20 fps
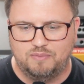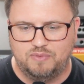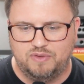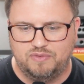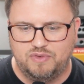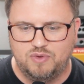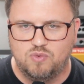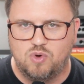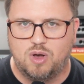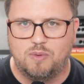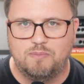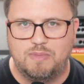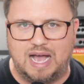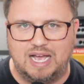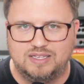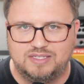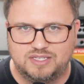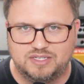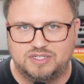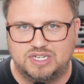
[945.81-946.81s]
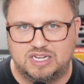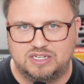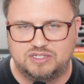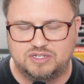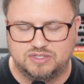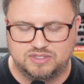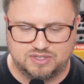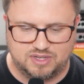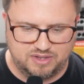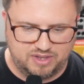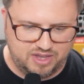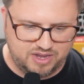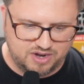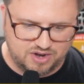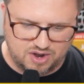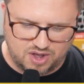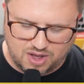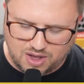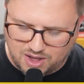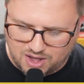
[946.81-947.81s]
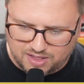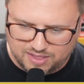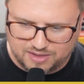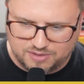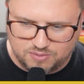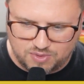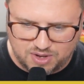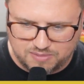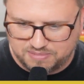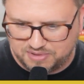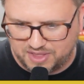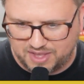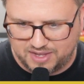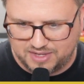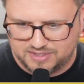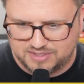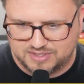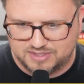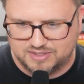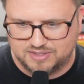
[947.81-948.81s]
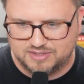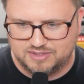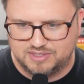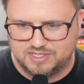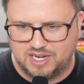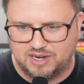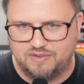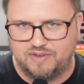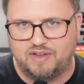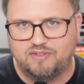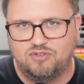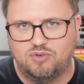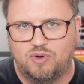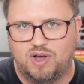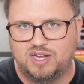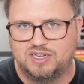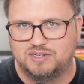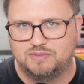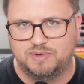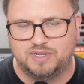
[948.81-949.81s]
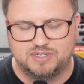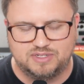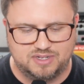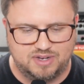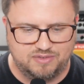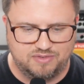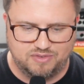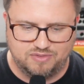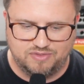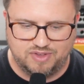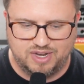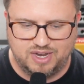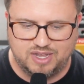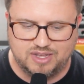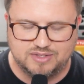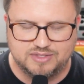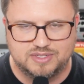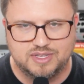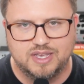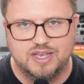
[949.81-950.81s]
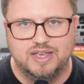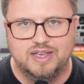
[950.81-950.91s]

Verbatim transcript: if you want my suggestions on gear all in one place instead of having to watch a bunch of different videos